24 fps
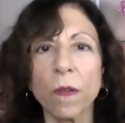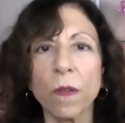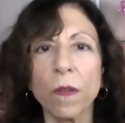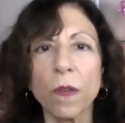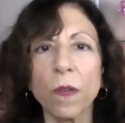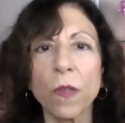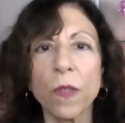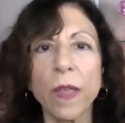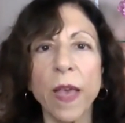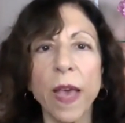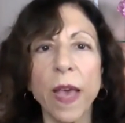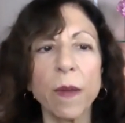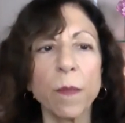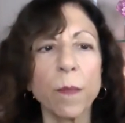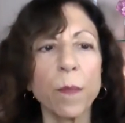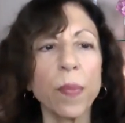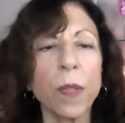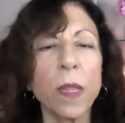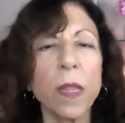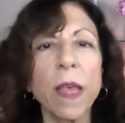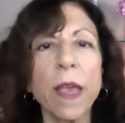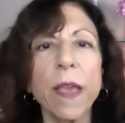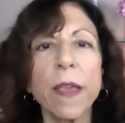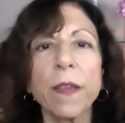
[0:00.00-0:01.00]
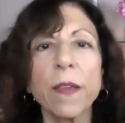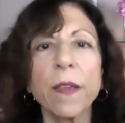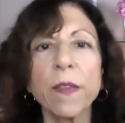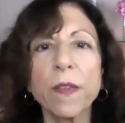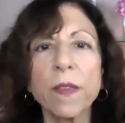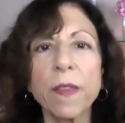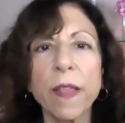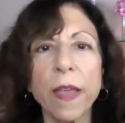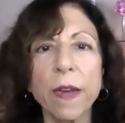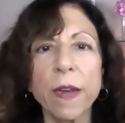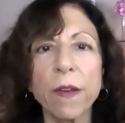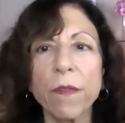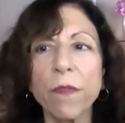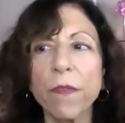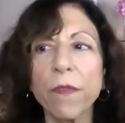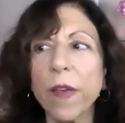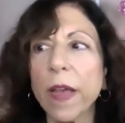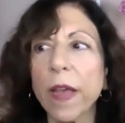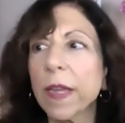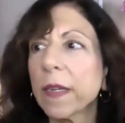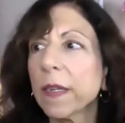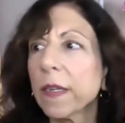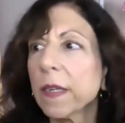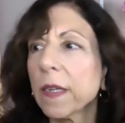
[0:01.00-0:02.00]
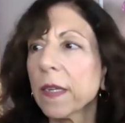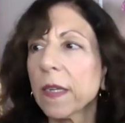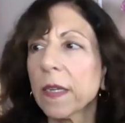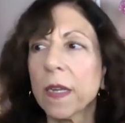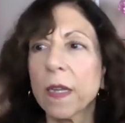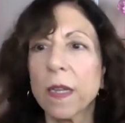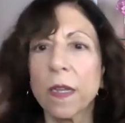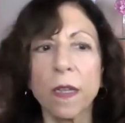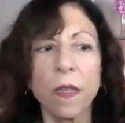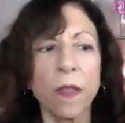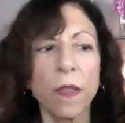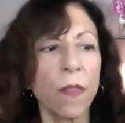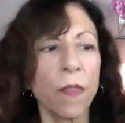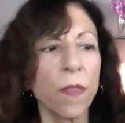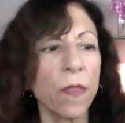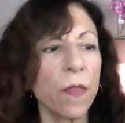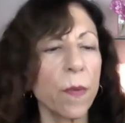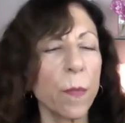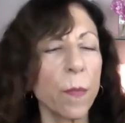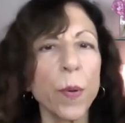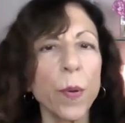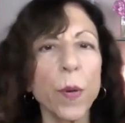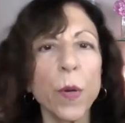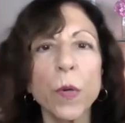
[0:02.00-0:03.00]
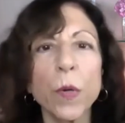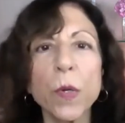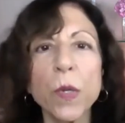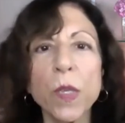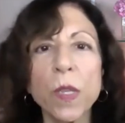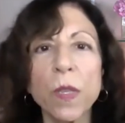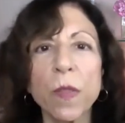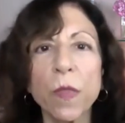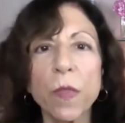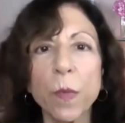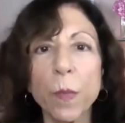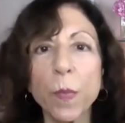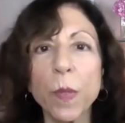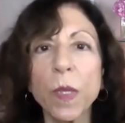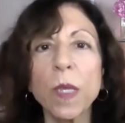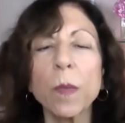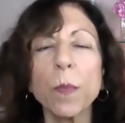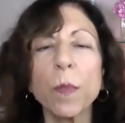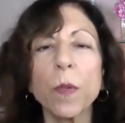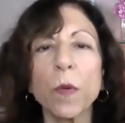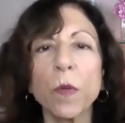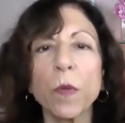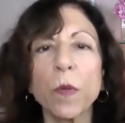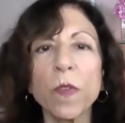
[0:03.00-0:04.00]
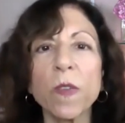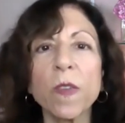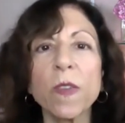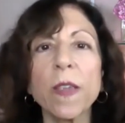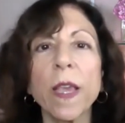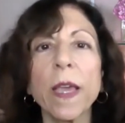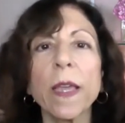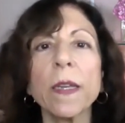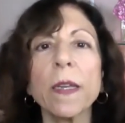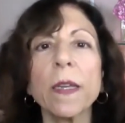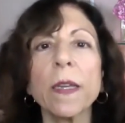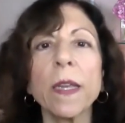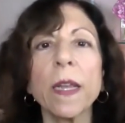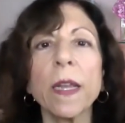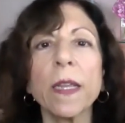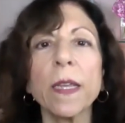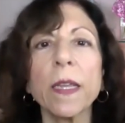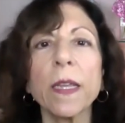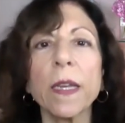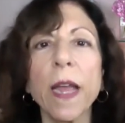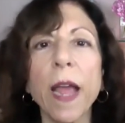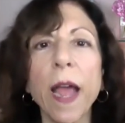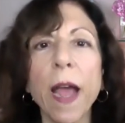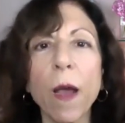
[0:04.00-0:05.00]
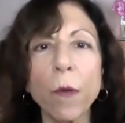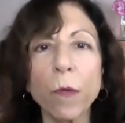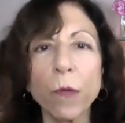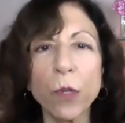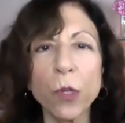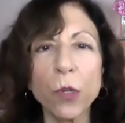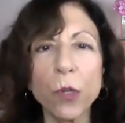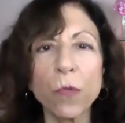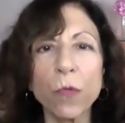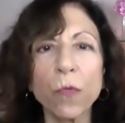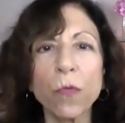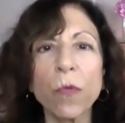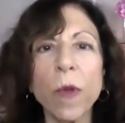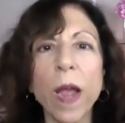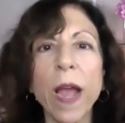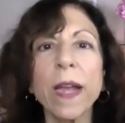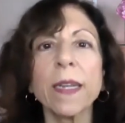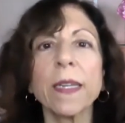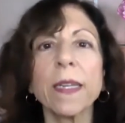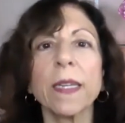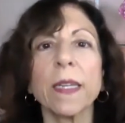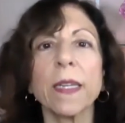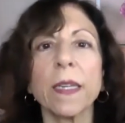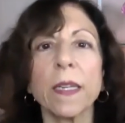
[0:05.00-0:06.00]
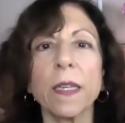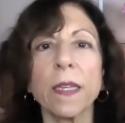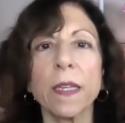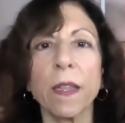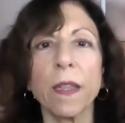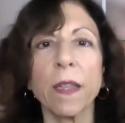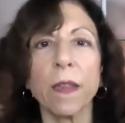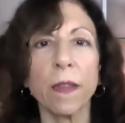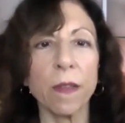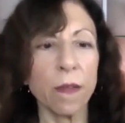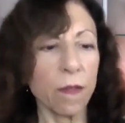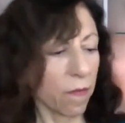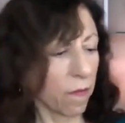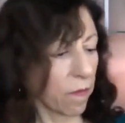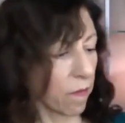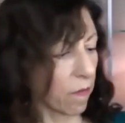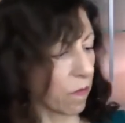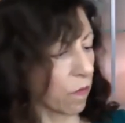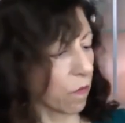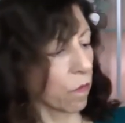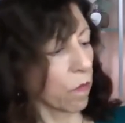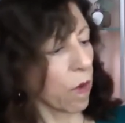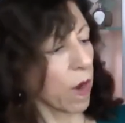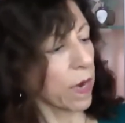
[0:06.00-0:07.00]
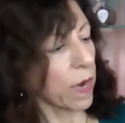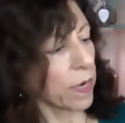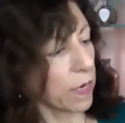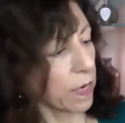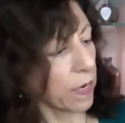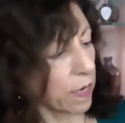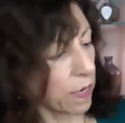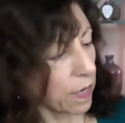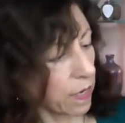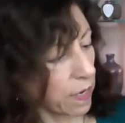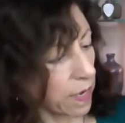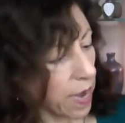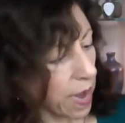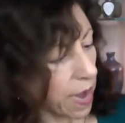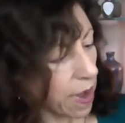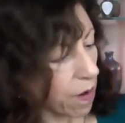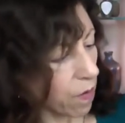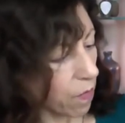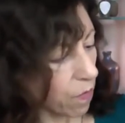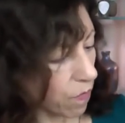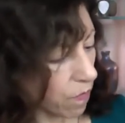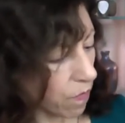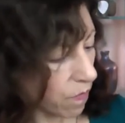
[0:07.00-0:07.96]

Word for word: to that place, that event, the person, the people. Send it out, direct it right now.